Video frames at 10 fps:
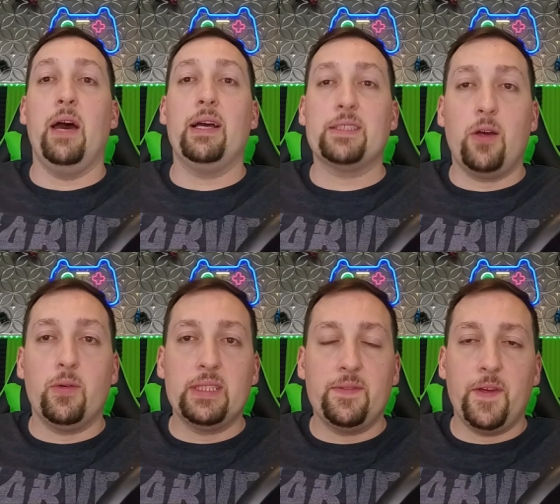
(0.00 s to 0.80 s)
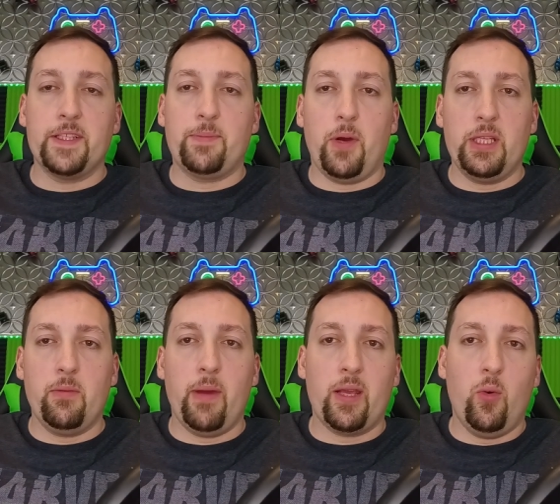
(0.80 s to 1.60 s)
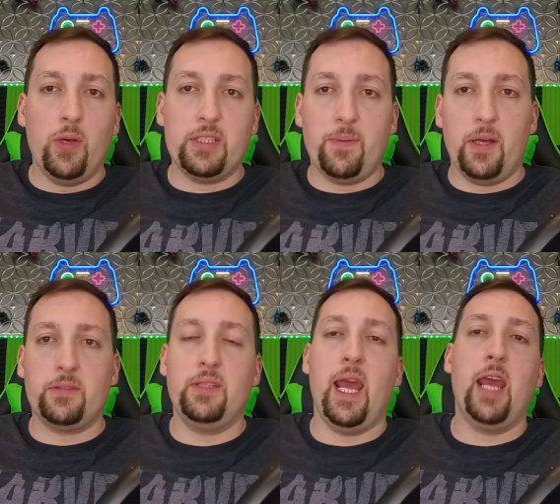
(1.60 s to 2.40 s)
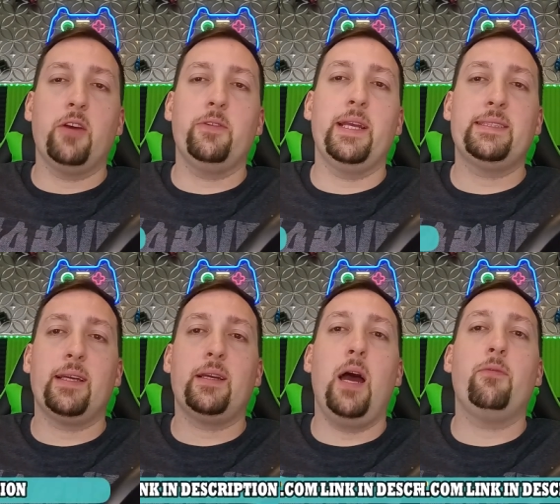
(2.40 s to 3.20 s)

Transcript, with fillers: Now, as always, this video is brought to you by my coin sponsor, AOEAH.com.